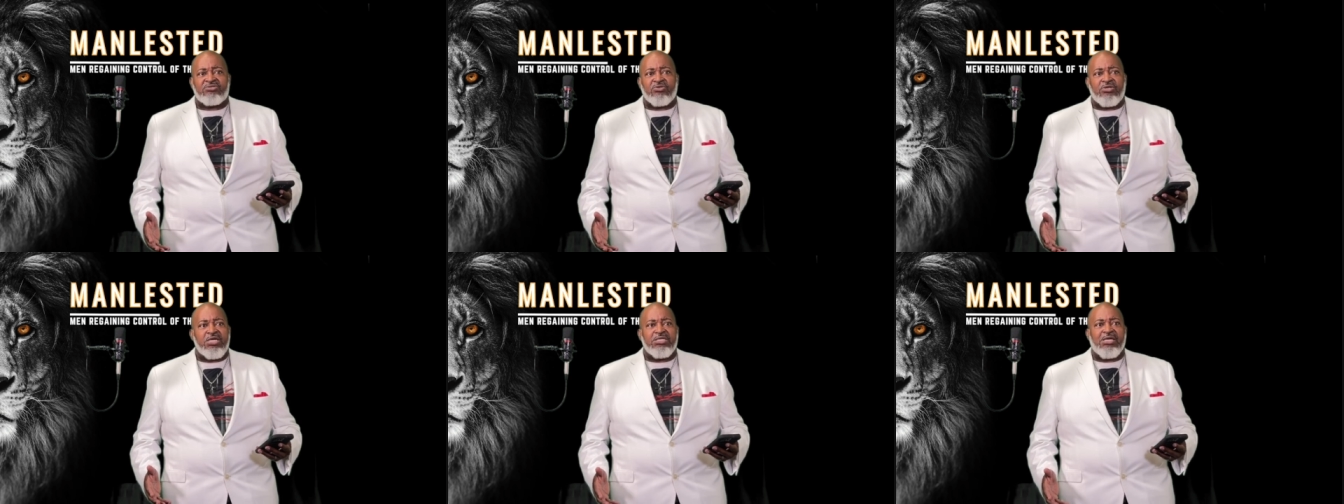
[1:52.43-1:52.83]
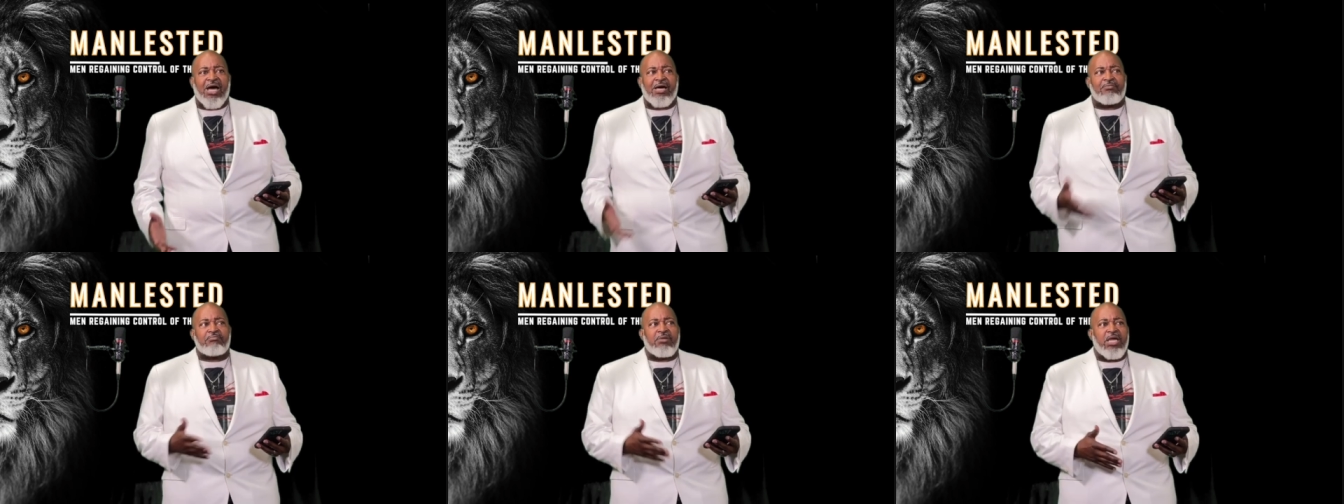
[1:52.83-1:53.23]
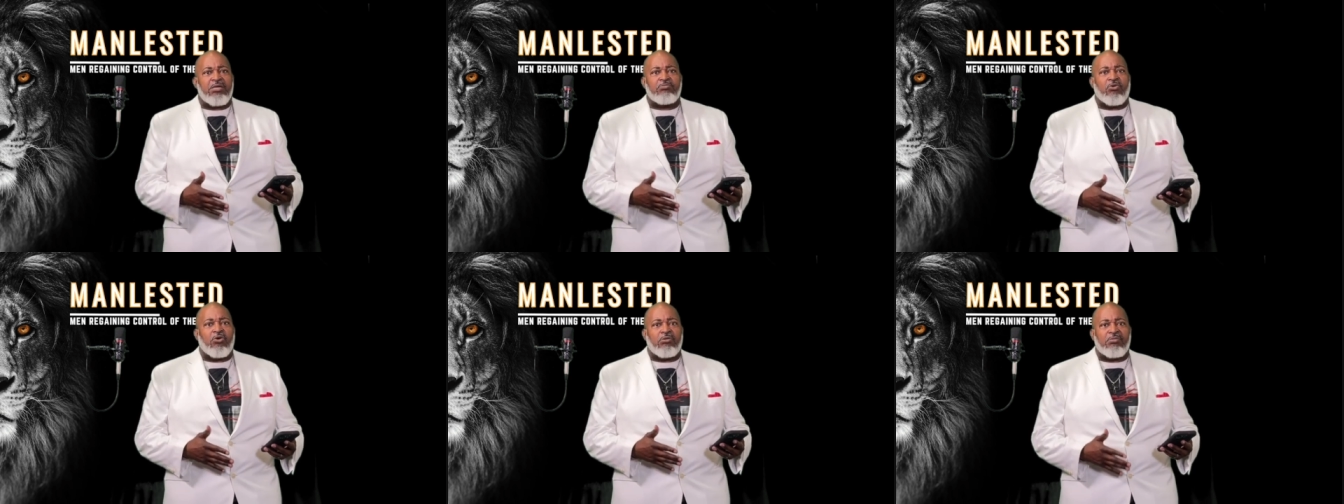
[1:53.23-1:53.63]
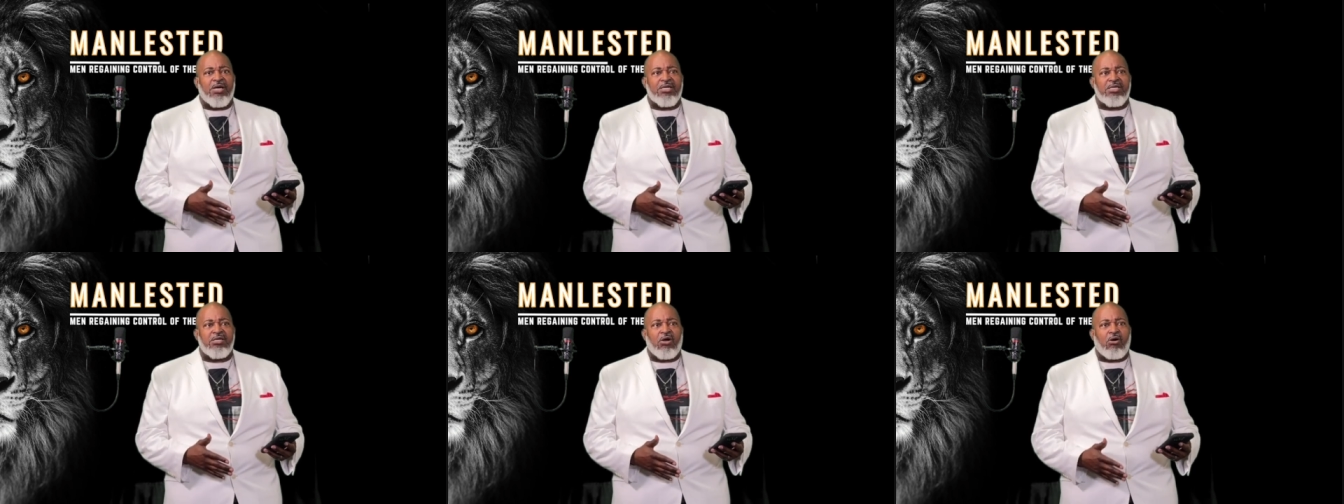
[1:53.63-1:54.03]
So either I make more
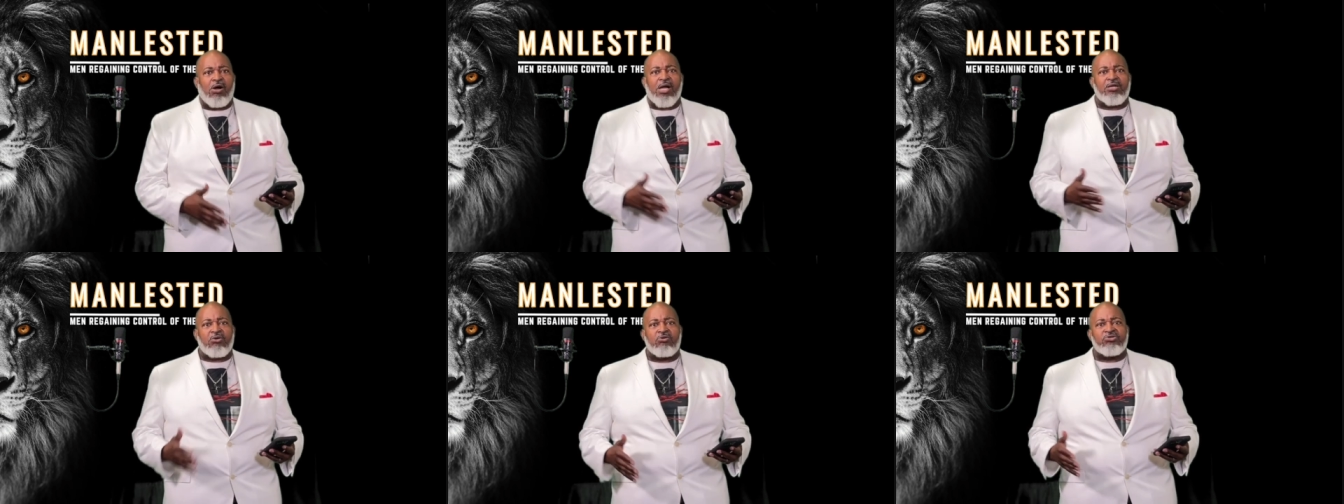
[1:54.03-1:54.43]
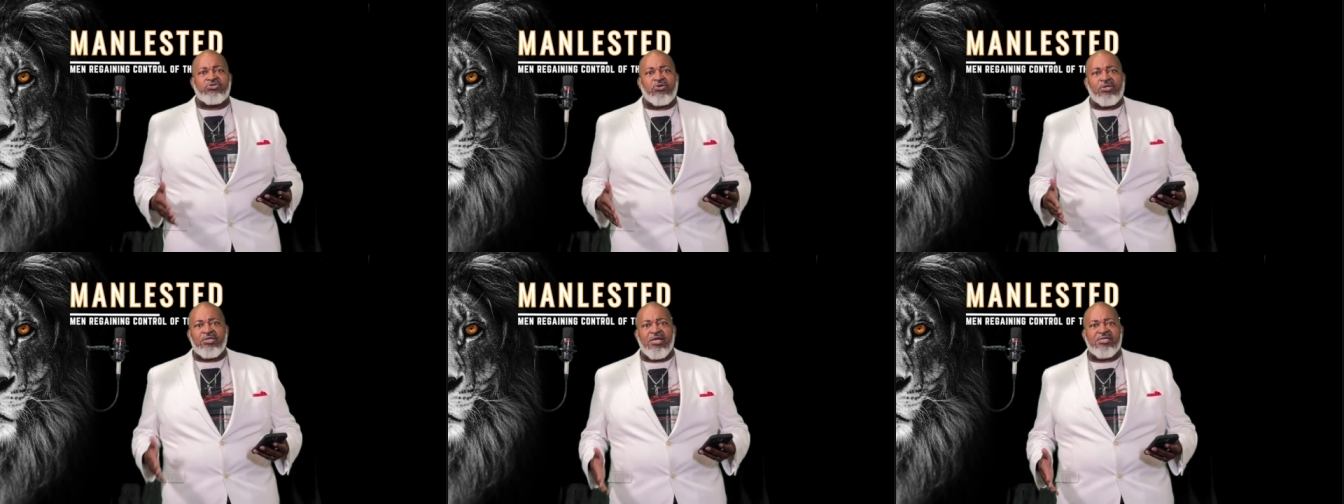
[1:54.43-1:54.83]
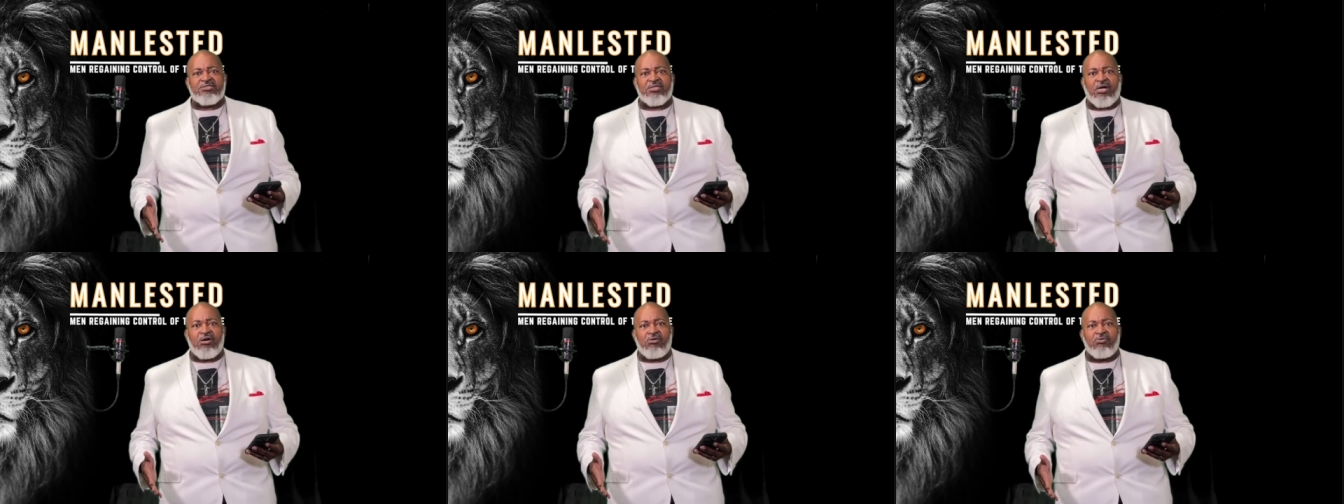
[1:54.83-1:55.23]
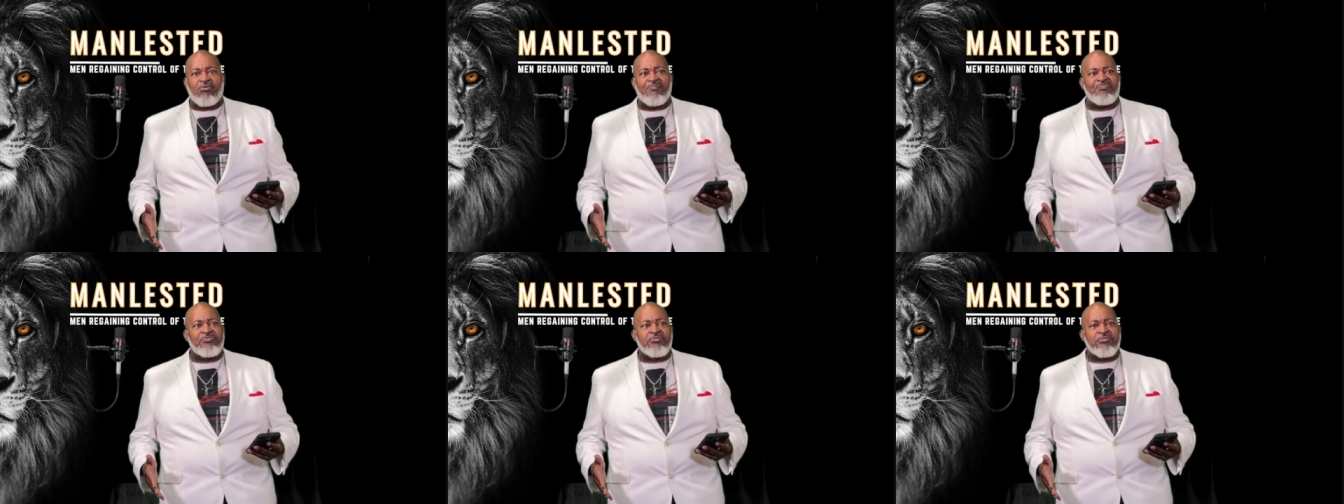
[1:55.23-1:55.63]
money or I go to a lesser home.